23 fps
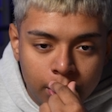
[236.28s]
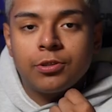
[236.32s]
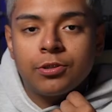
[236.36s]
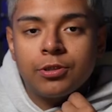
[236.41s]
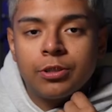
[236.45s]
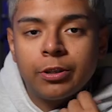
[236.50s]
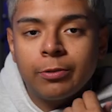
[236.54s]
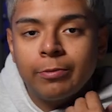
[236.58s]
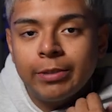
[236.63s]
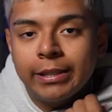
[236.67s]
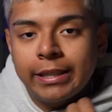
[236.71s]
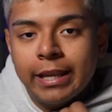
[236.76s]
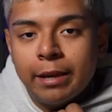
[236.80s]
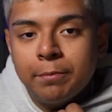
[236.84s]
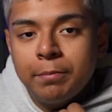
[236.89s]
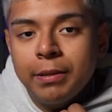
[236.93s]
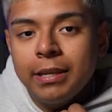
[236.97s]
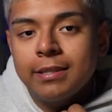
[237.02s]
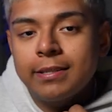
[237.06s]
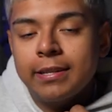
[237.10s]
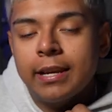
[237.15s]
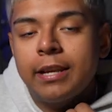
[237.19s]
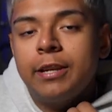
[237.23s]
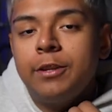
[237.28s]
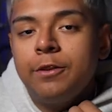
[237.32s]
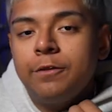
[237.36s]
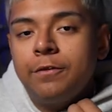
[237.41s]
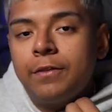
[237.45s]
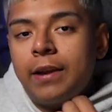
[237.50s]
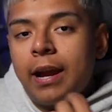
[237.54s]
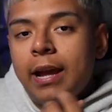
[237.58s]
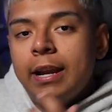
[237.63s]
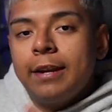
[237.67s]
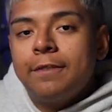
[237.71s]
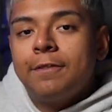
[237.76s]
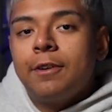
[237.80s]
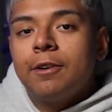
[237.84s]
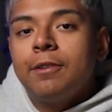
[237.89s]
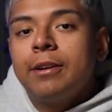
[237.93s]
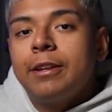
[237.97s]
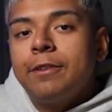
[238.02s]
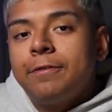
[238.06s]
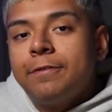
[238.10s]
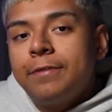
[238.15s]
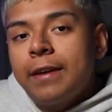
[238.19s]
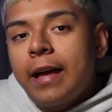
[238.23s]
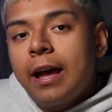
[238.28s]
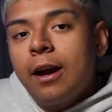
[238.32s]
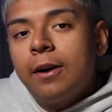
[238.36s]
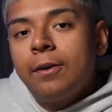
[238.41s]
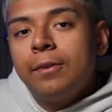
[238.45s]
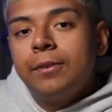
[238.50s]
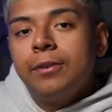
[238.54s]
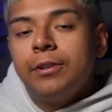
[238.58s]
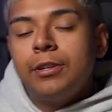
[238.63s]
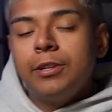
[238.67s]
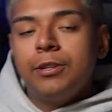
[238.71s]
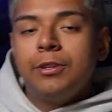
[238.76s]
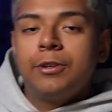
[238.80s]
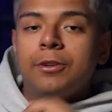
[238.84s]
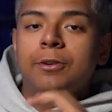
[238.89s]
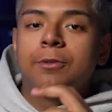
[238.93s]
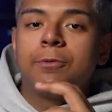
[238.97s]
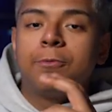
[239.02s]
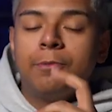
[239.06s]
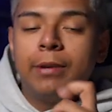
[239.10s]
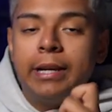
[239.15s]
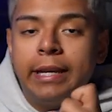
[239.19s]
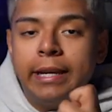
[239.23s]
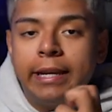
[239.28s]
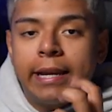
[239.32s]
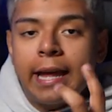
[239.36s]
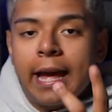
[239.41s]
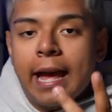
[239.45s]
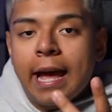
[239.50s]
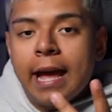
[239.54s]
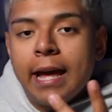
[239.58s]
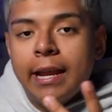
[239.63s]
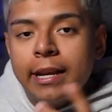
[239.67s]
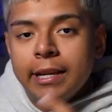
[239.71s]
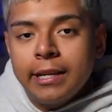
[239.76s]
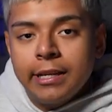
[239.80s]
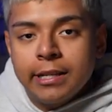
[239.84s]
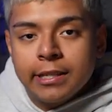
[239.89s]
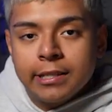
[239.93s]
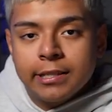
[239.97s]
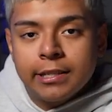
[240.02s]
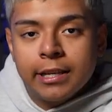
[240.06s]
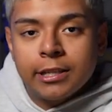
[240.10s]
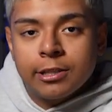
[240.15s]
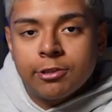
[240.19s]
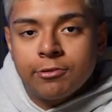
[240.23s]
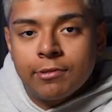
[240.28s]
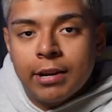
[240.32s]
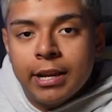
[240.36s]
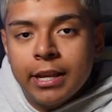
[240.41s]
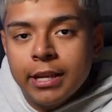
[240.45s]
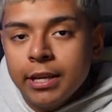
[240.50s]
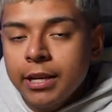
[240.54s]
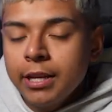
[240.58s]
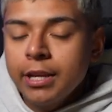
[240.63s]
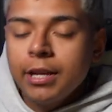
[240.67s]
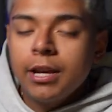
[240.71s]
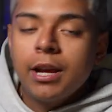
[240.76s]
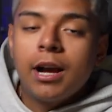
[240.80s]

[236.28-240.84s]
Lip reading: So with that being said, you've kind of already found your winning ad in a sense, right?